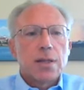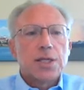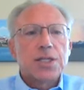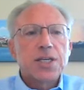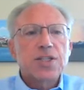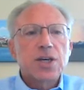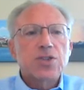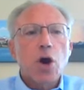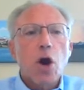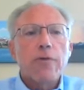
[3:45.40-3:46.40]
The T
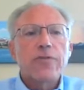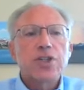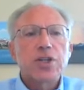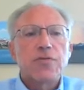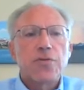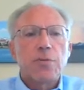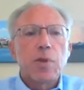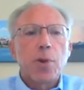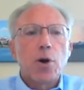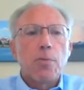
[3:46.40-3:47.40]
cells harvested
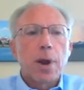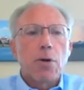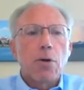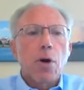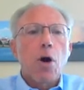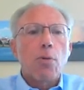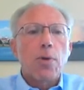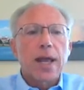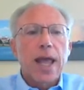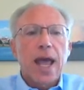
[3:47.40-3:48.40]
from the bone marrow
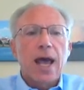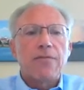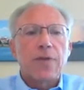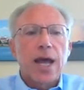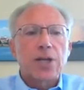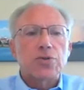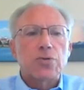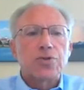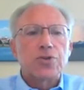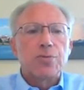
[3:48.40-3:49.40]
already have
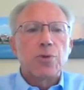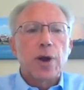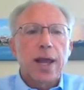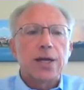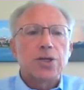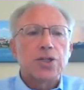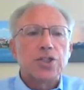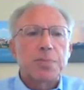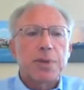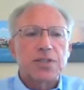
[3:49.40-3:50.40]
natural tumor
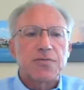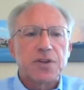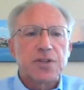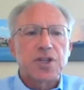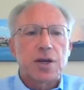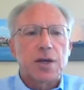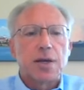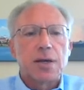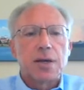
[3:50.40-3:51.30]
antigen specificity.